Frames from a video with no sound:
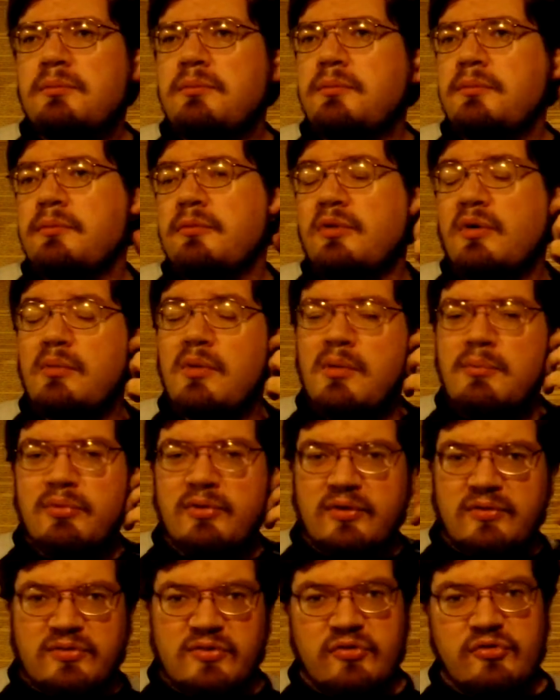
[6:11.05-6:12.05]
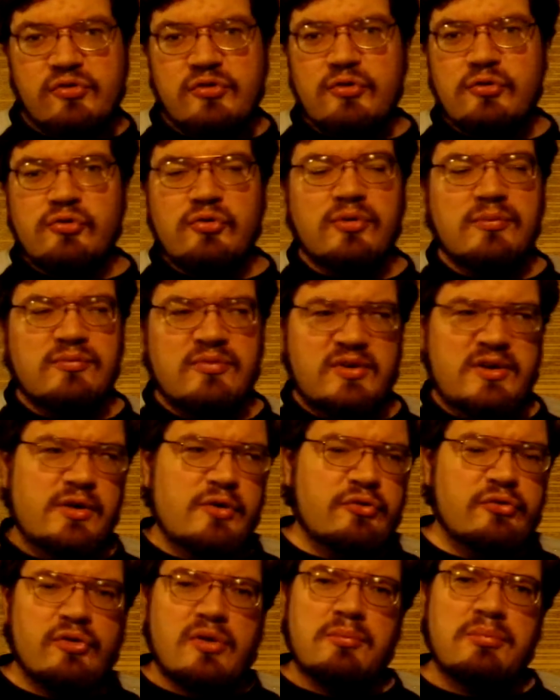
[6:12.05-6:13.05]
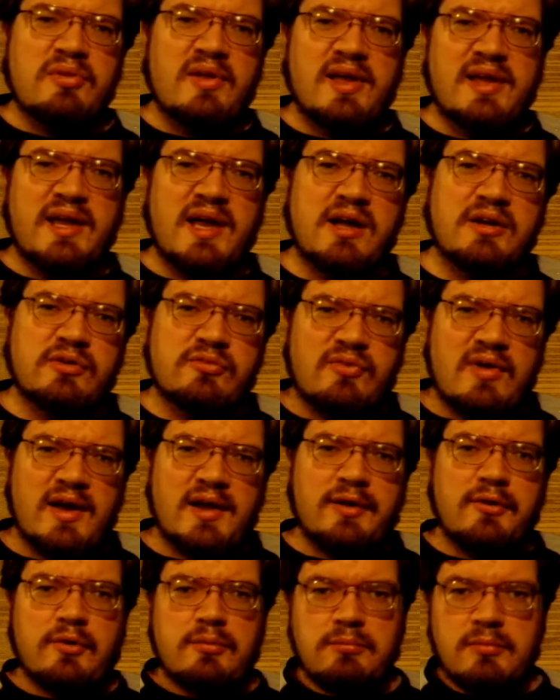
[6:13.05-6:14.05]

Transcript: Remember, this YouTube video is not playing out in a vacuum.